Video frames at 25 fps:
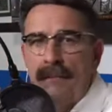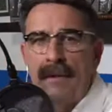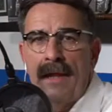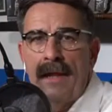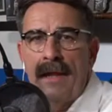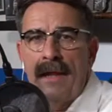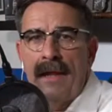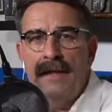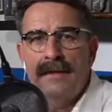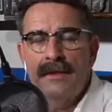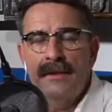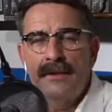
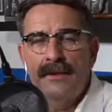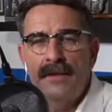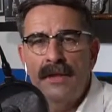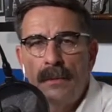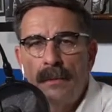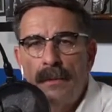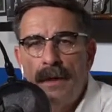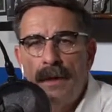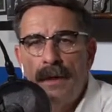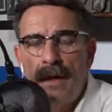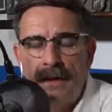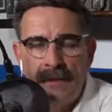ladies and
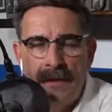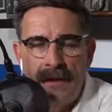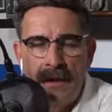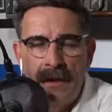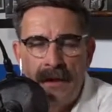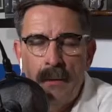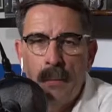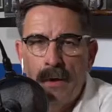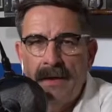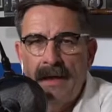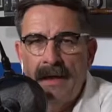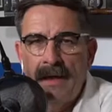gentlemen, I think
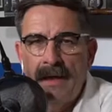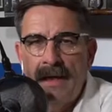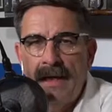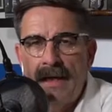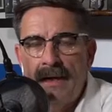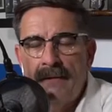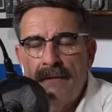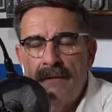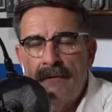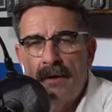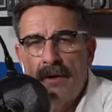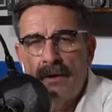we're at the end of
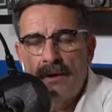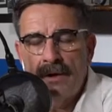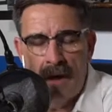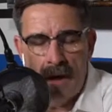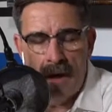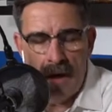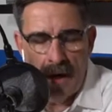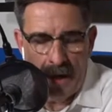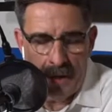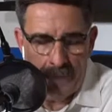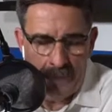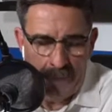our
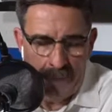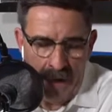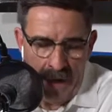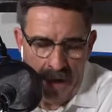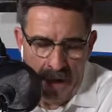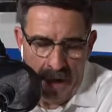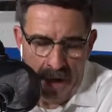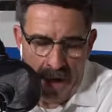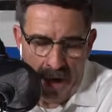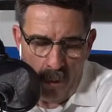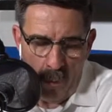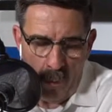time.
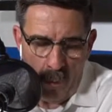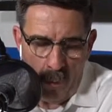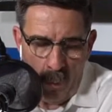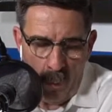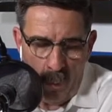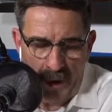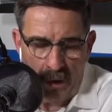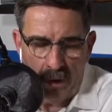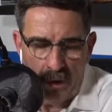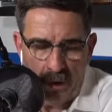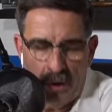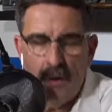We are
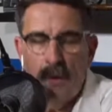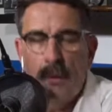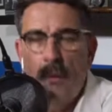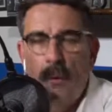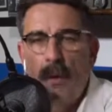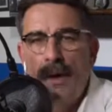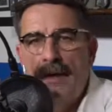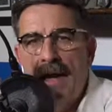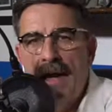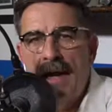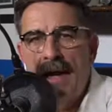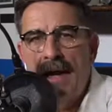going to
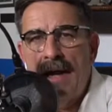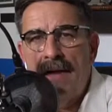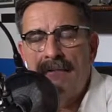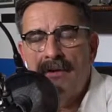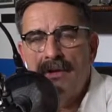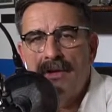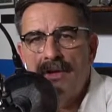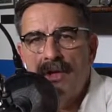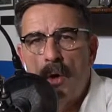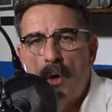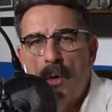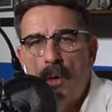have a show
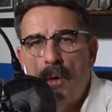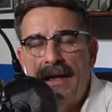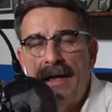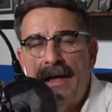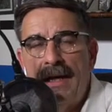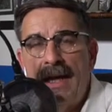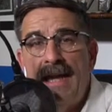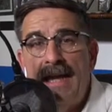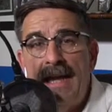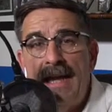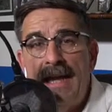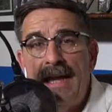again
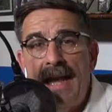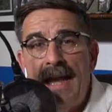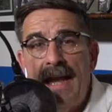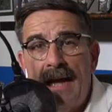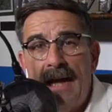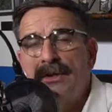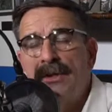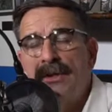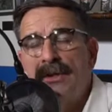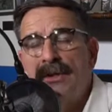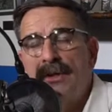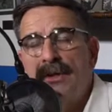next
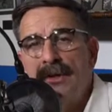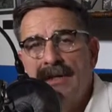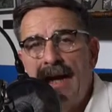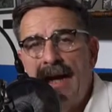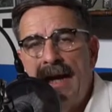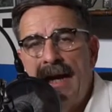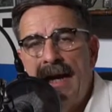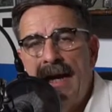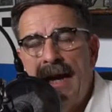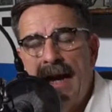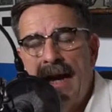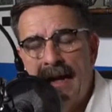Thursday at
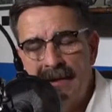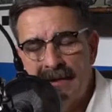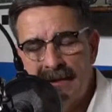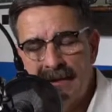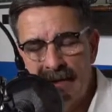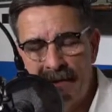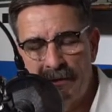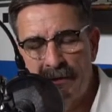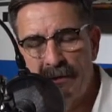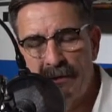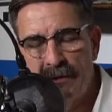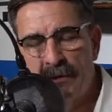
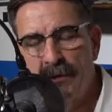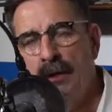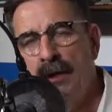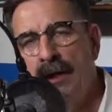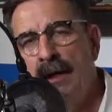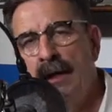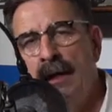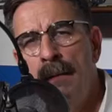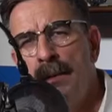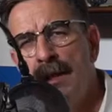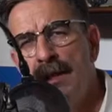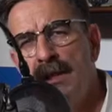7:30.
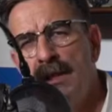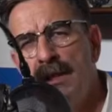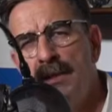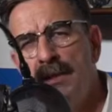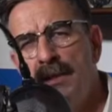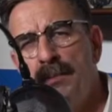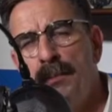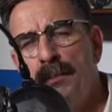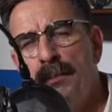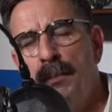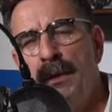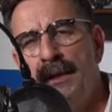Please
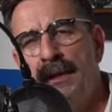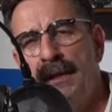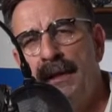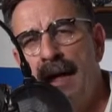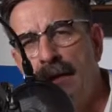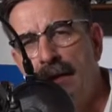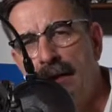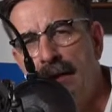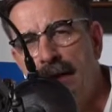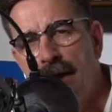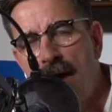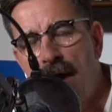put down in the
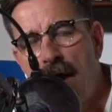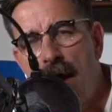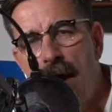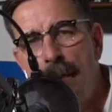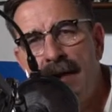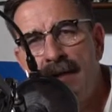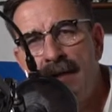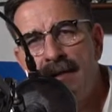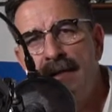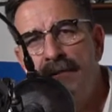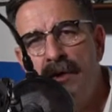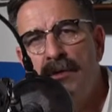
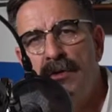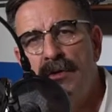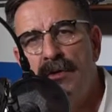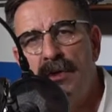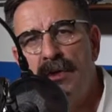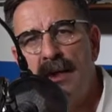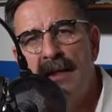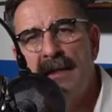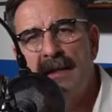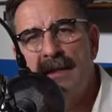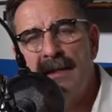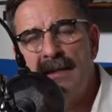comments if you
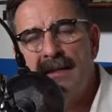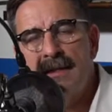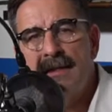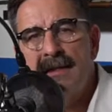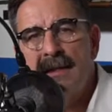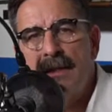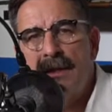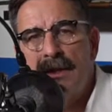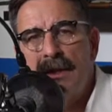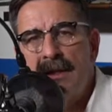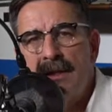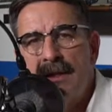think this is
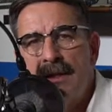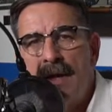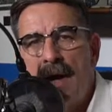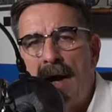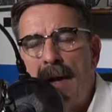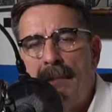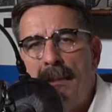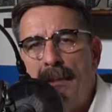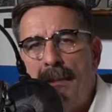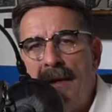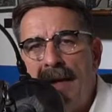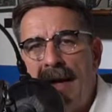a good
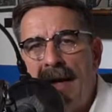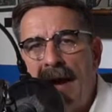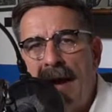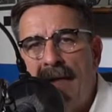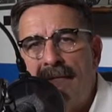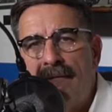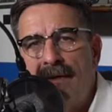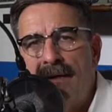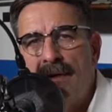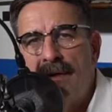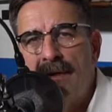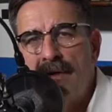time to be
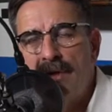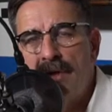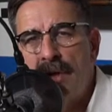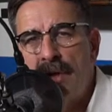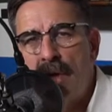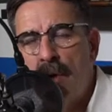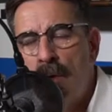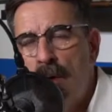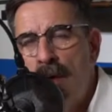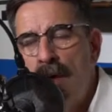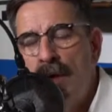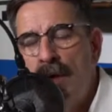having the
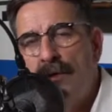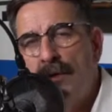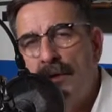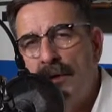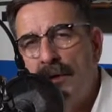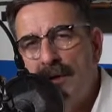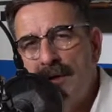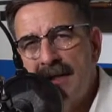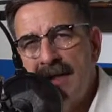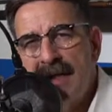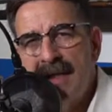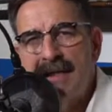show.
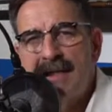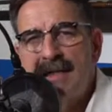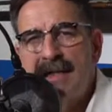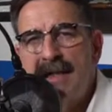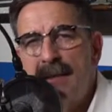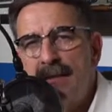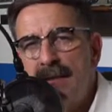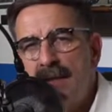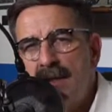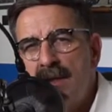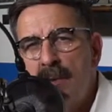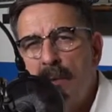Thursday
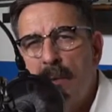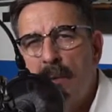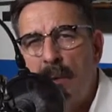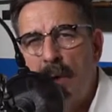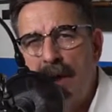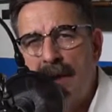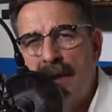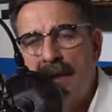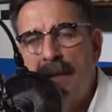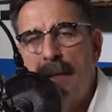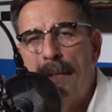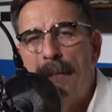seems to
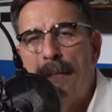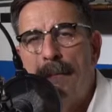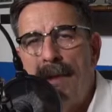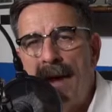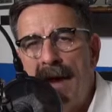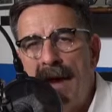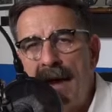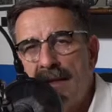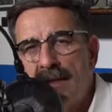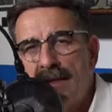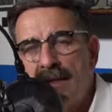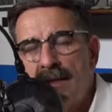work the
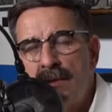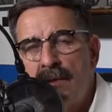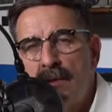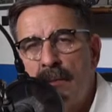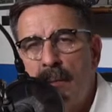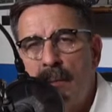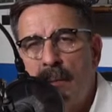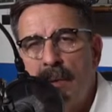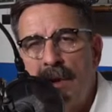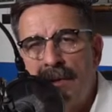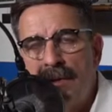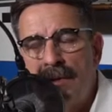best
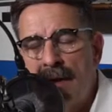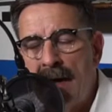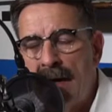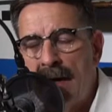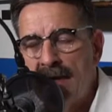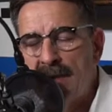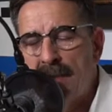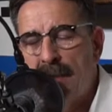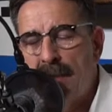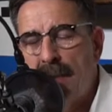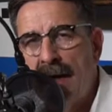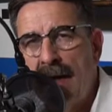with
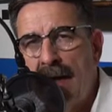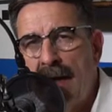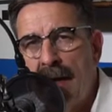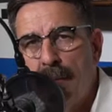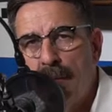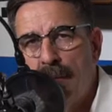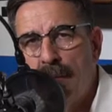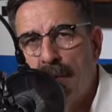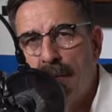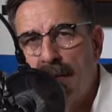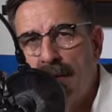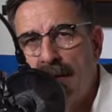us being
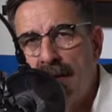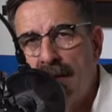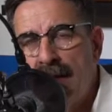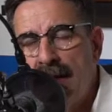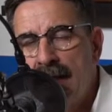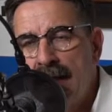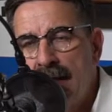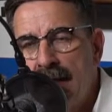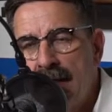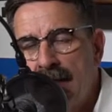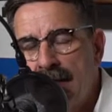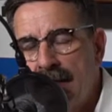able to
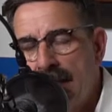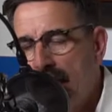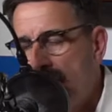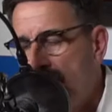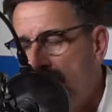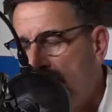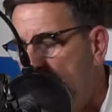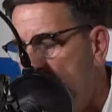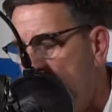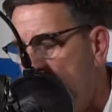get,